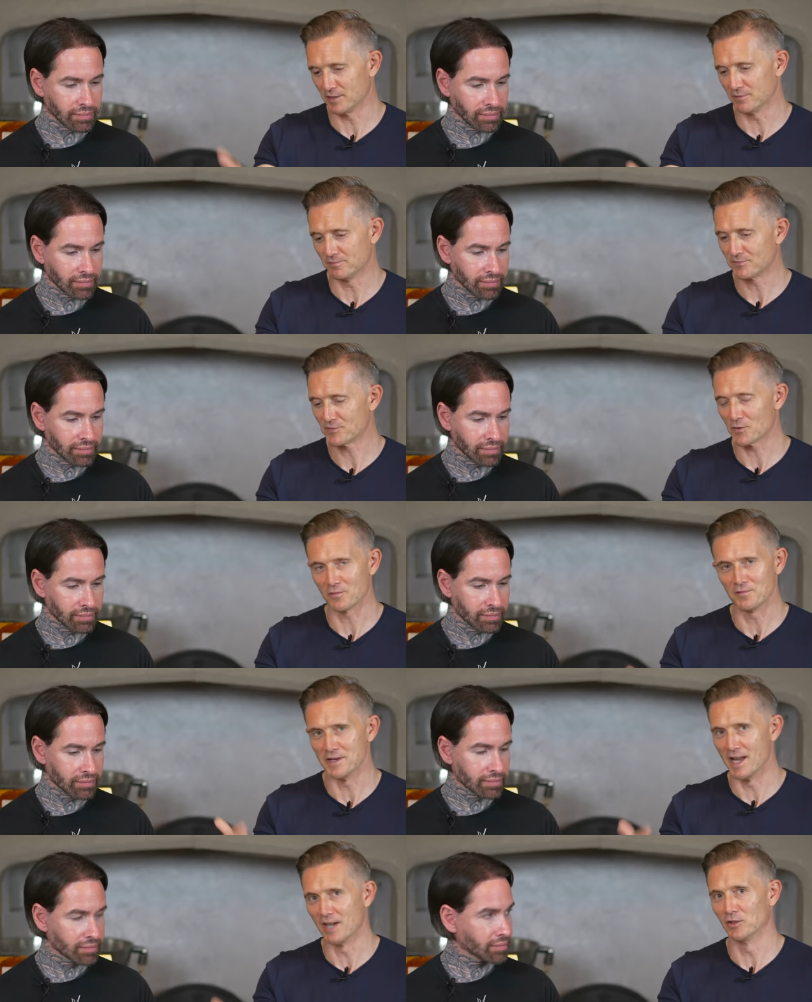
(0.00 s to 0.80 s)
Speaker 1: you've sort of
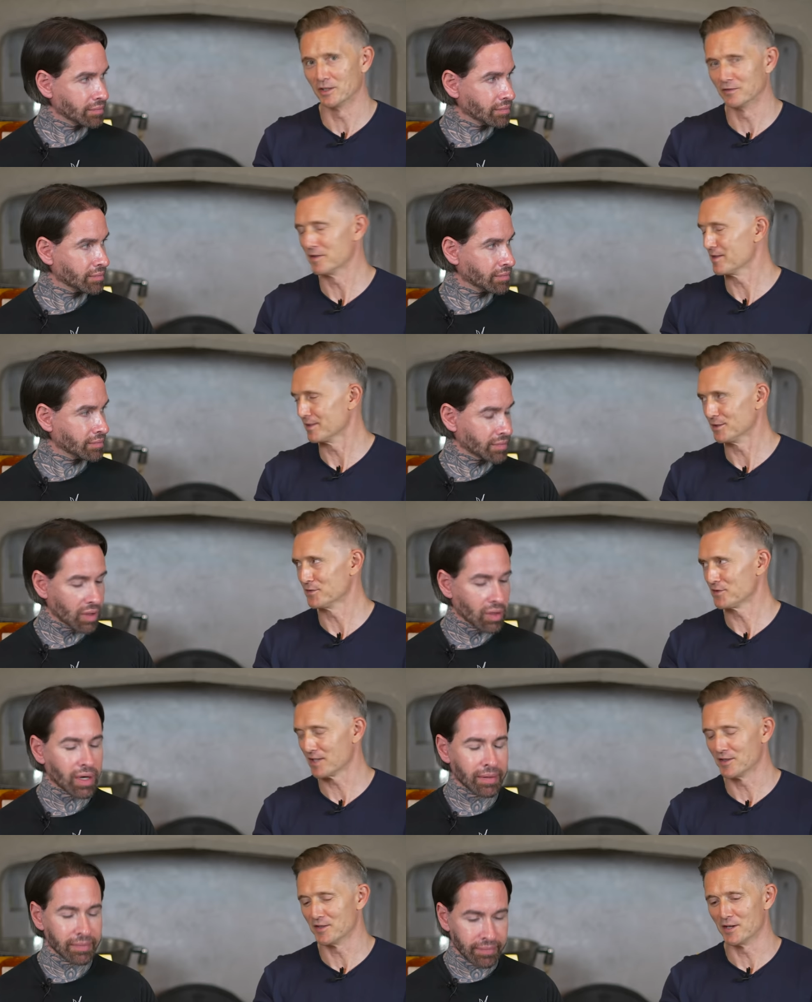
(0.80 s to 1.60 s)
nailed everything you've okay.
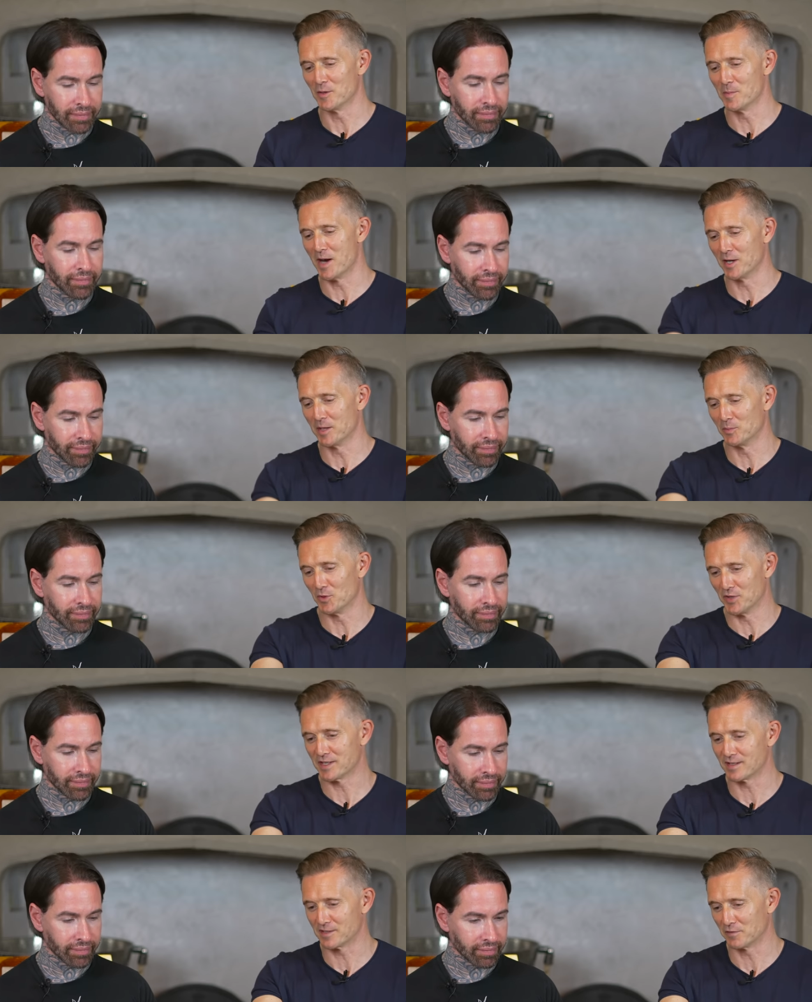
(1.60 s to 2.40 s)
said there about it. But
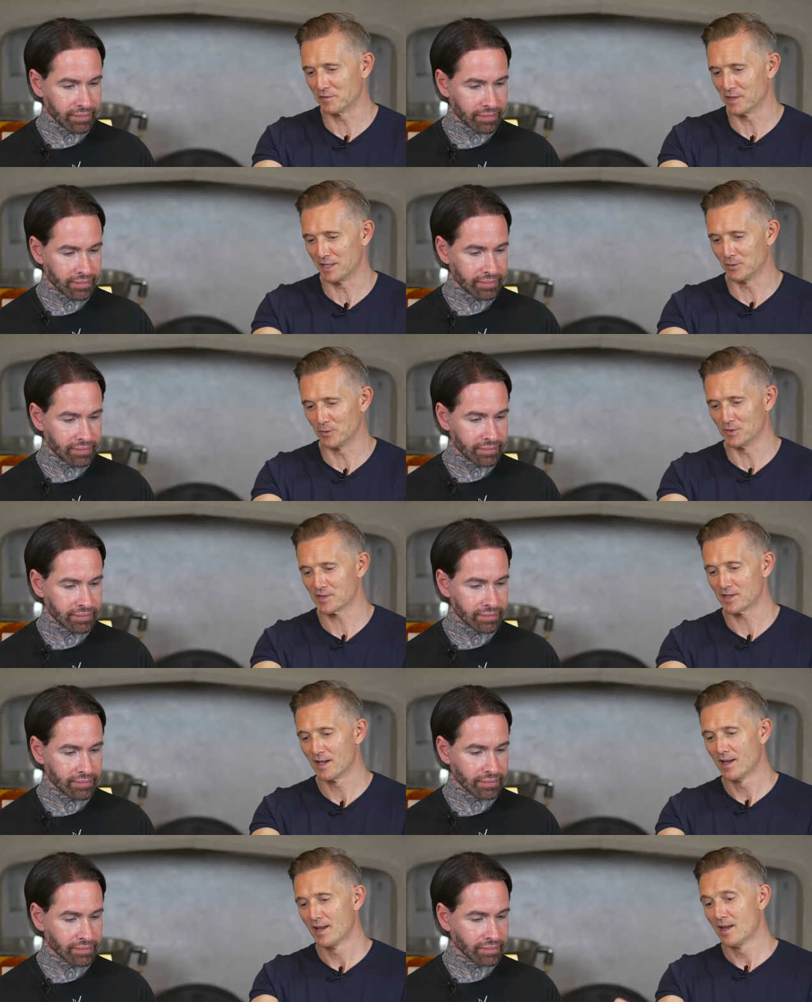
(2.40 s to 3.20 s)
this is a fragrance
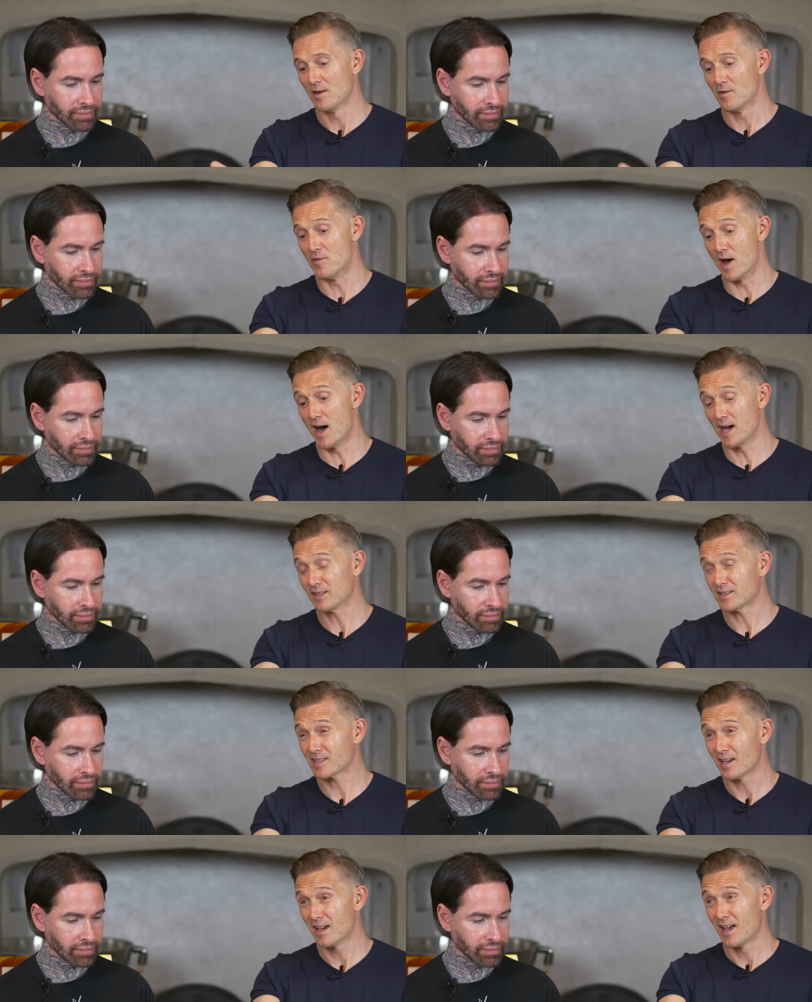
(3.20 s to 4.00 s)

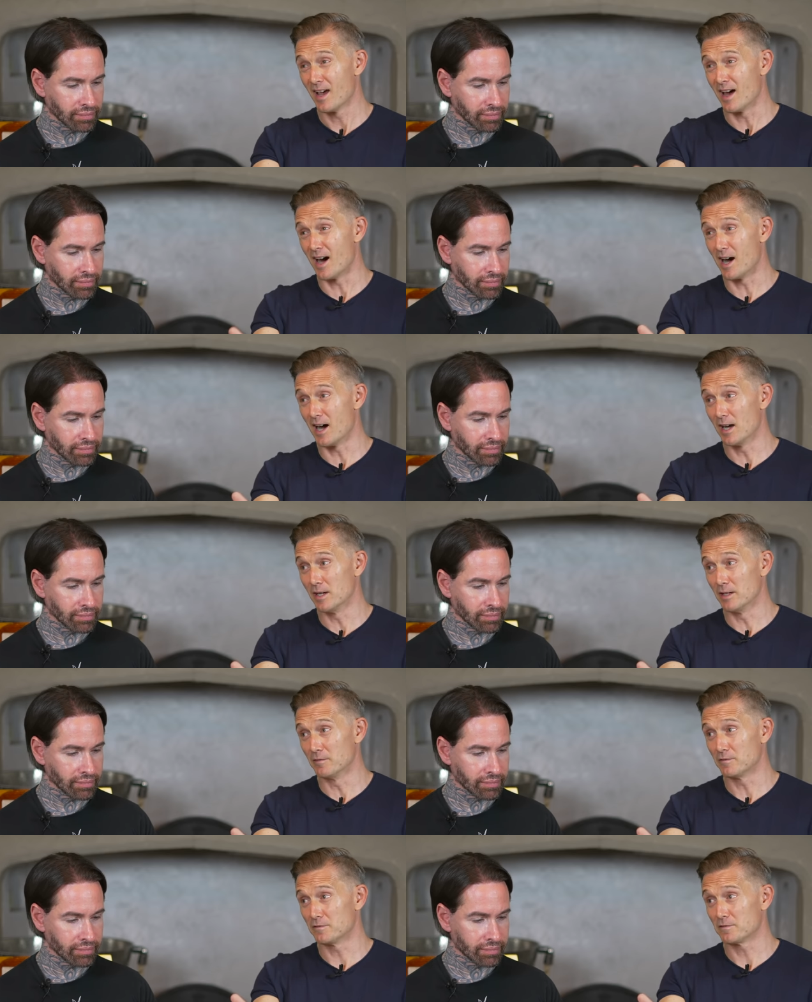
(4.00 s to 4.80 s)
that I've